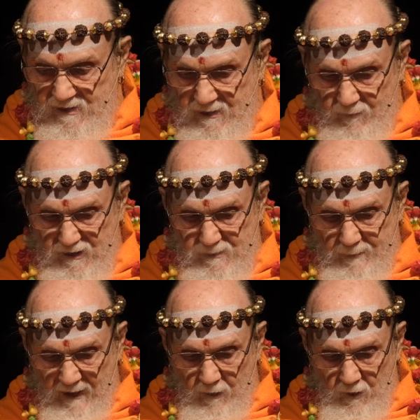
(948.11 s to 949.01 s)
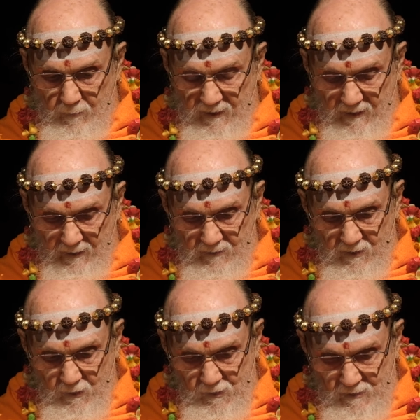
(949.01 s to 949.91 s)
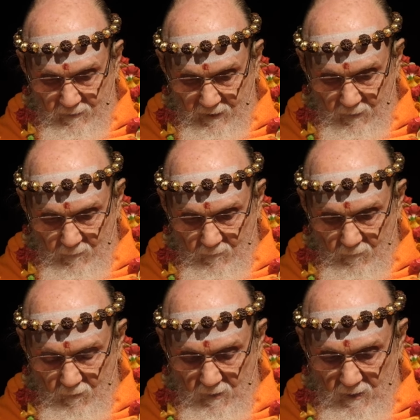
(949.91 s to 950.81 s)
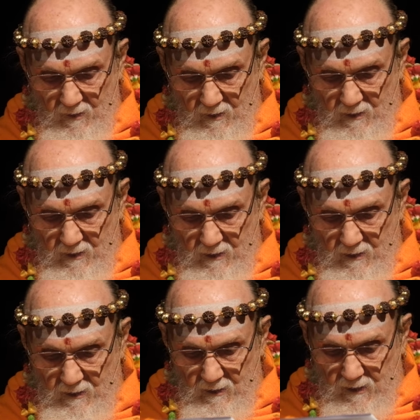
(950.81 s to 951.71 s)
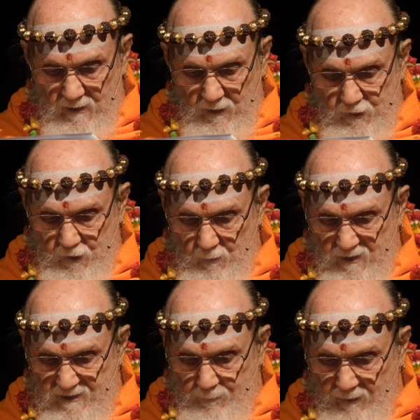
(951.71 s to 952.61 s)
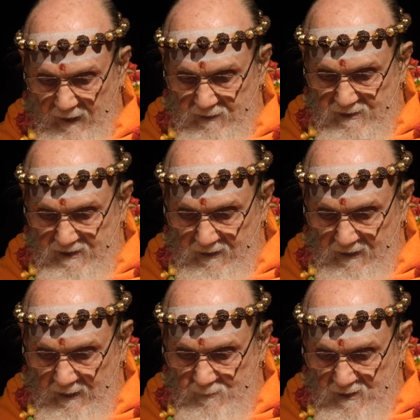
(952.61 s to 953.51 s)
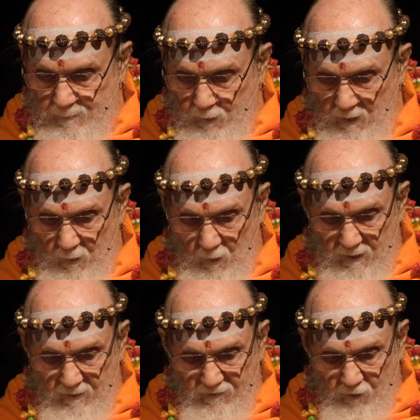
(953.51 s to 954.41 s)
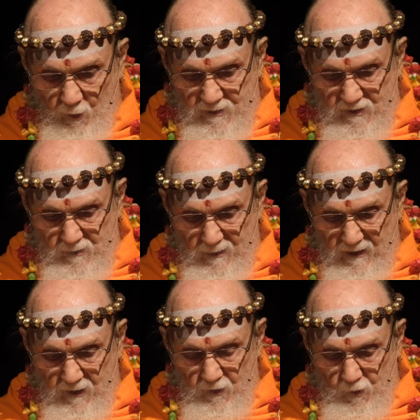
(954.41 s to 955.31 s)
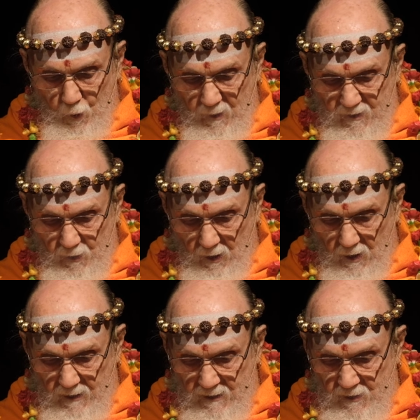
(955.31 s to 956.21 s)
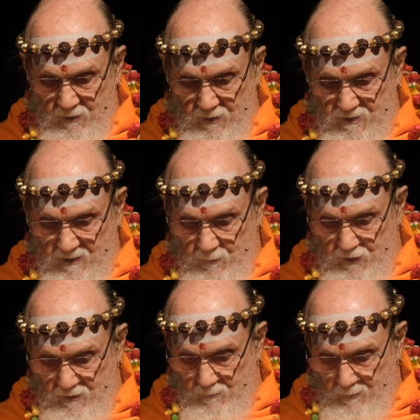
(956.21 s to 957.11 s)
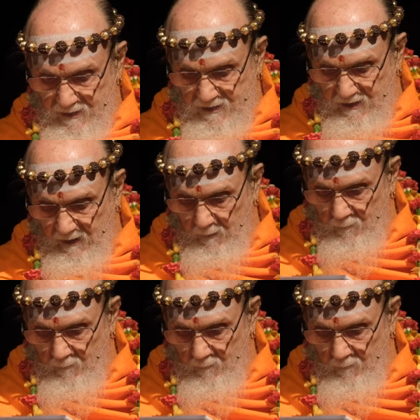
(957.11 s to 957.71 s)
of this power, but not the use of it. Nikashum is a practice that names the point when the forces begin to withdraw into simshumbisi.